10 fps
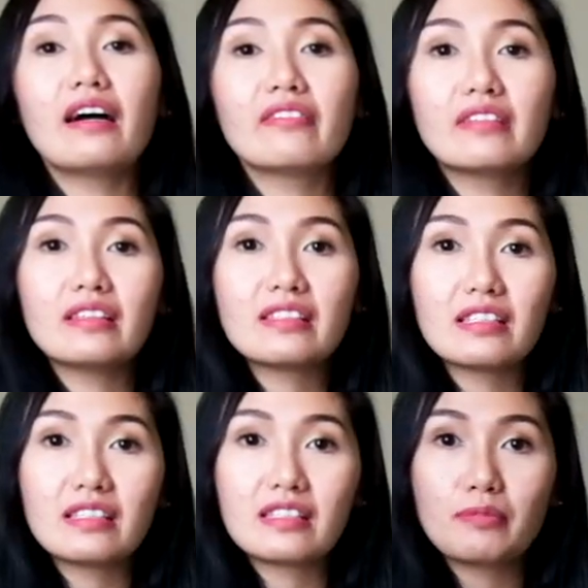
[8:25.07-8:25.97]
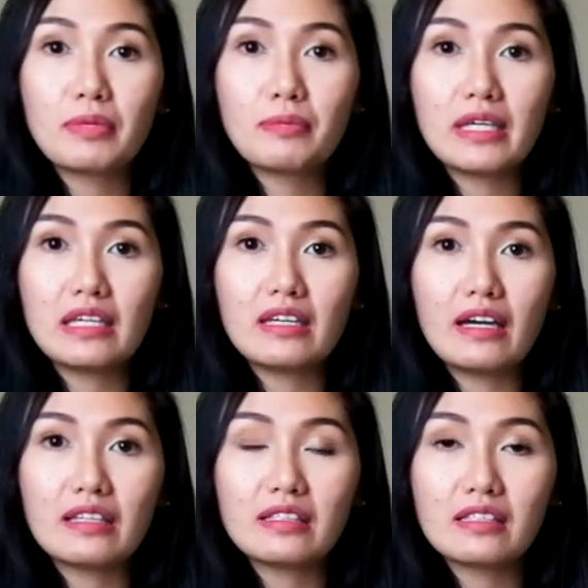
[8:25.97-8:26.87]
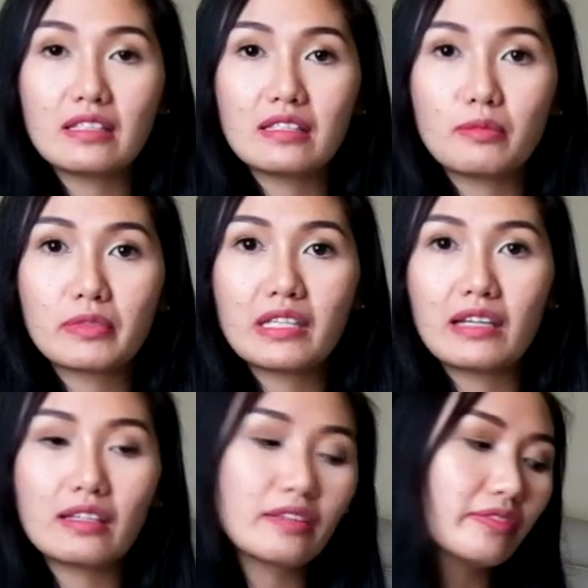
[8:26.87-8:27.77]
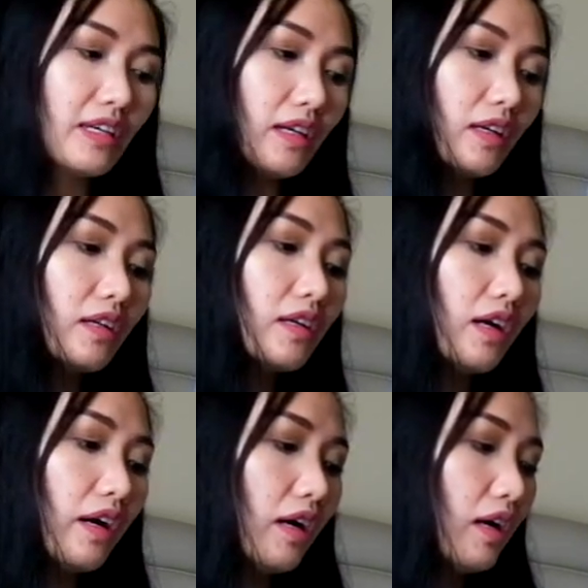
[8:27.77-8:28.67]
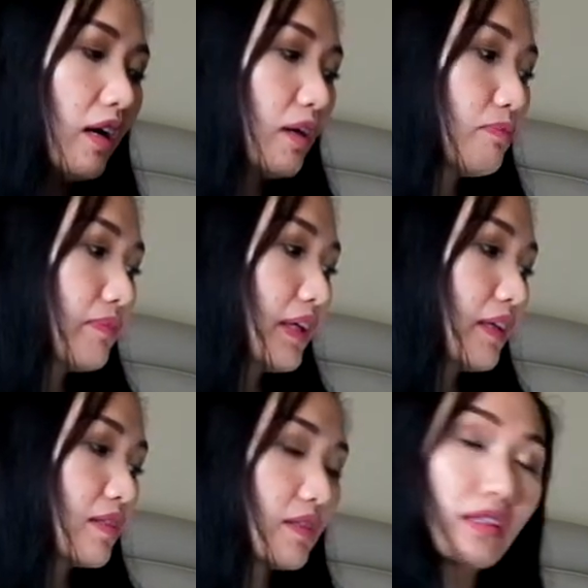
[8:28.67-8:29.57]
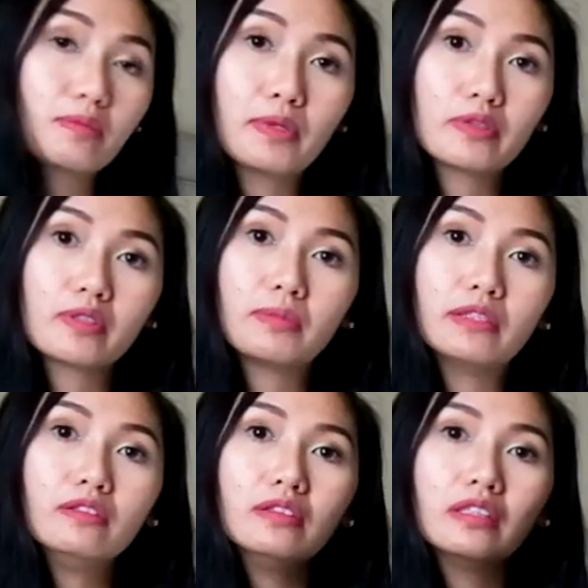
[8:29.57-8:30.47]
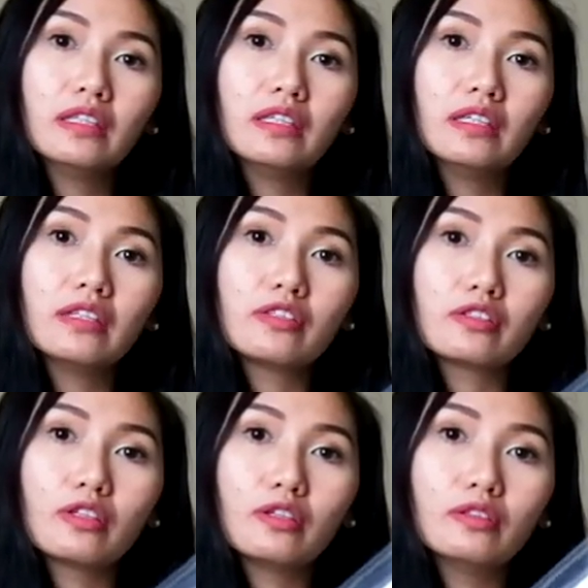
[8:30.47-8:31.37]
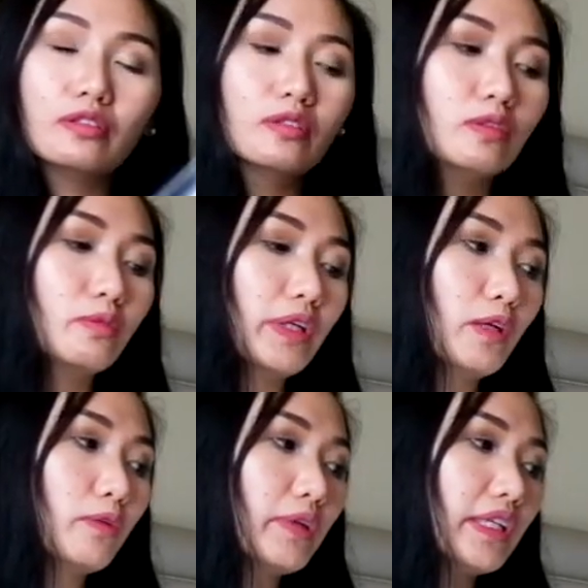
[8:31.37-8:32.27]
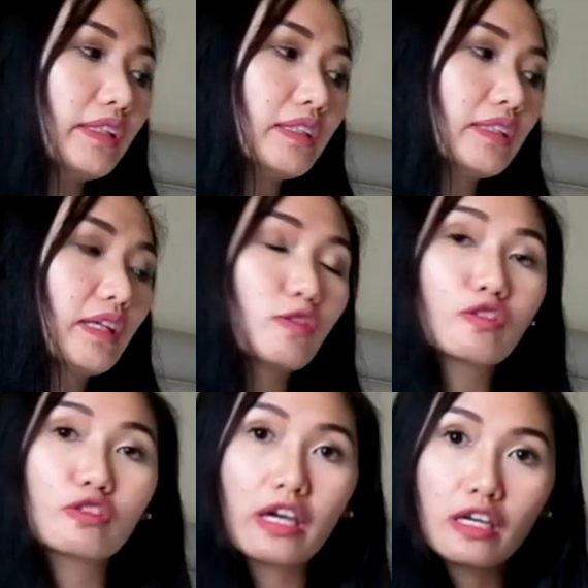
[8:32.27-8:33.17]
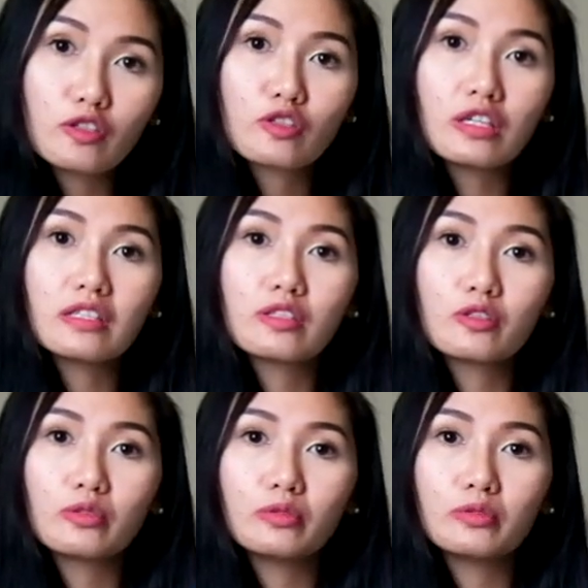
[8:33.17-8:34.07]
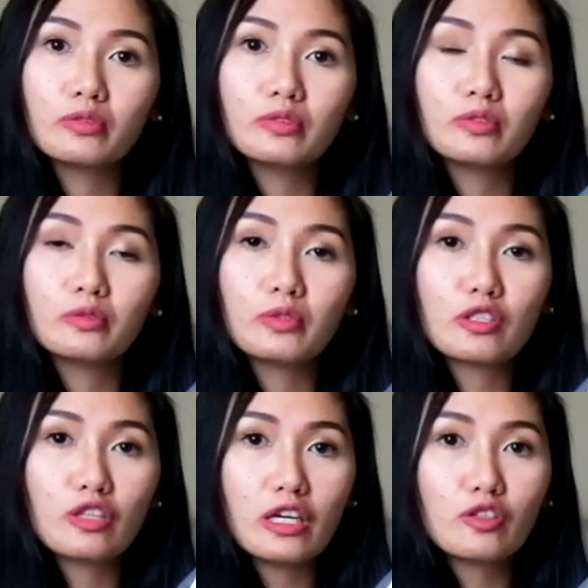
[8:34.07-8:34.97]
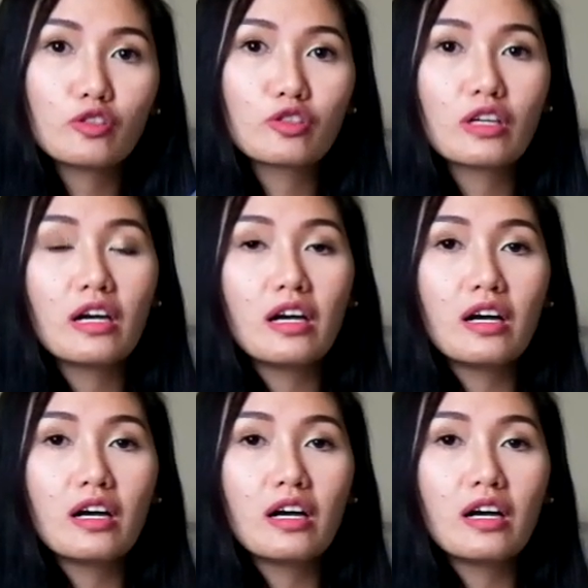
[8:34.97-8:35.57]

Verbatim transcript: have this. This is the PPE, guys. This is the protective gear. Um, it's disposable. So we always change it to, we change,